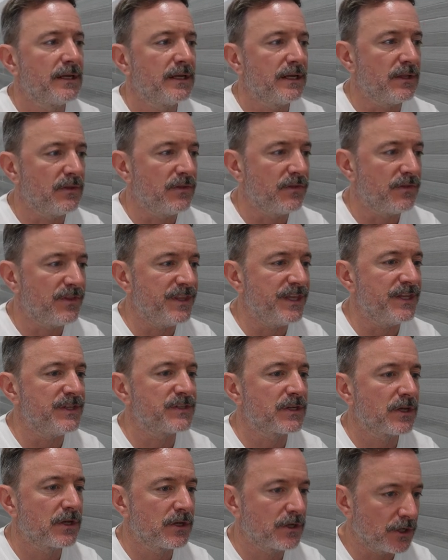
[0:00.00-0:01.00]
in
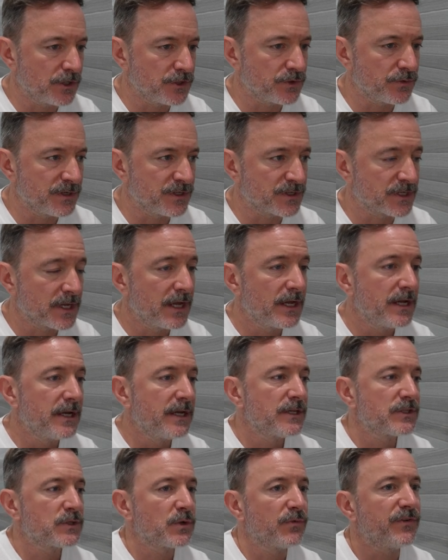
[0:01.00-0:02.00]
these countries.
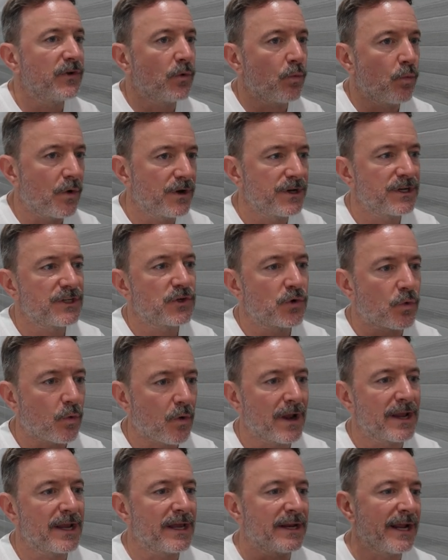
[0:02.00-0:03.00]
So if you want to
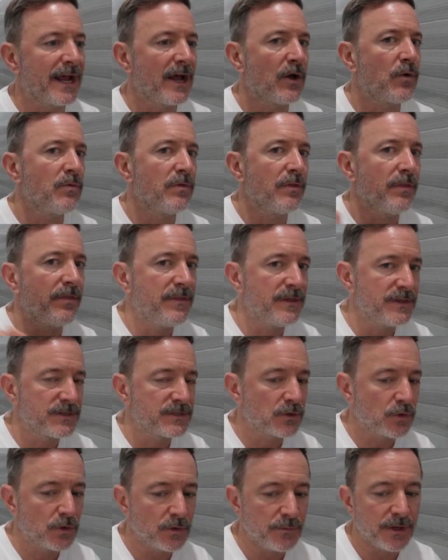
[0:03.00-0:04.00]
try it out,
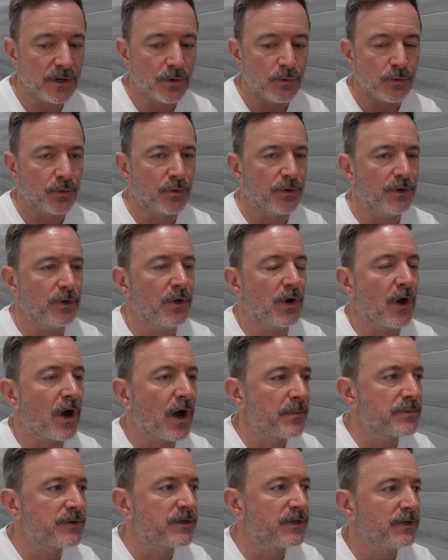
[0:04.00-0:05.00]
this could be a really good
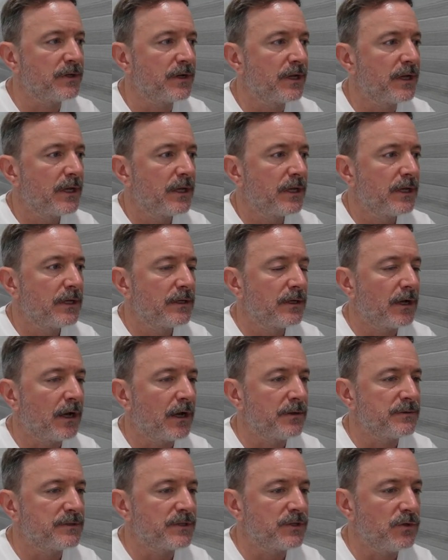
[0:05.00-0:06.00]
option
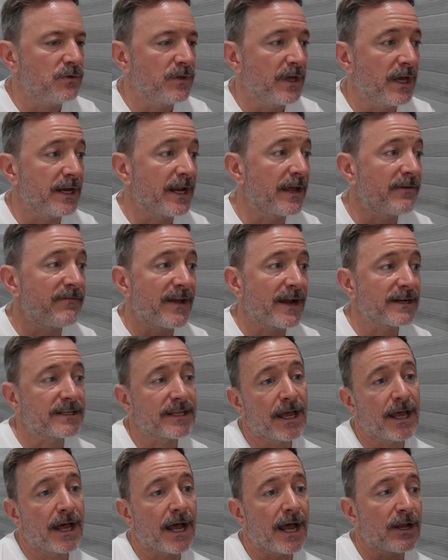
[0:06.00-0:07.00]
to do that. In fact,
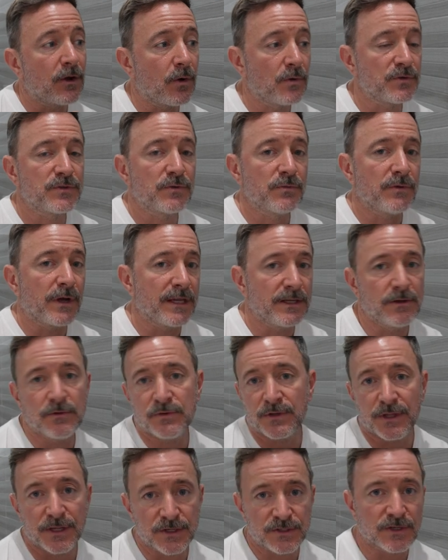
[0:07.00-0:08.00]
I
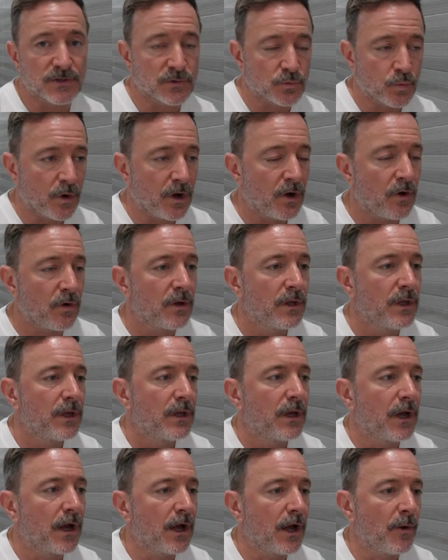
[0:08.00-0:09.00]
use this as well,
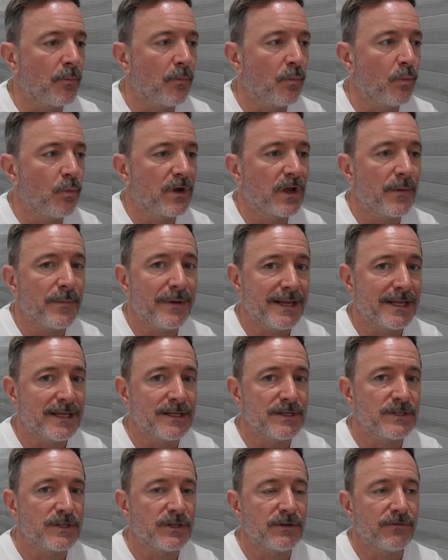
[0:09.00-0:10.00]

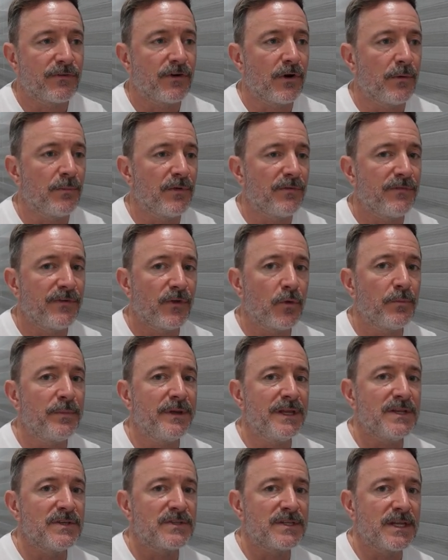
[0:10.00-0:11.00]
coming from the
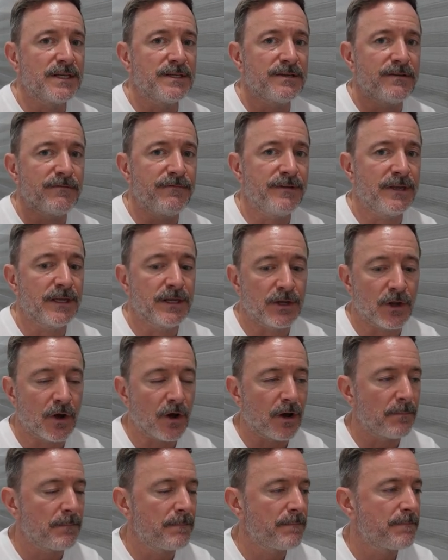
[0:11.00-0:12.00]
Philippines into
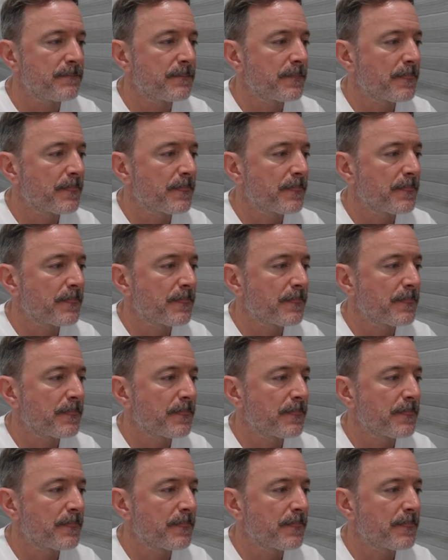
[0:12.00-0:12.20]
Vietnam,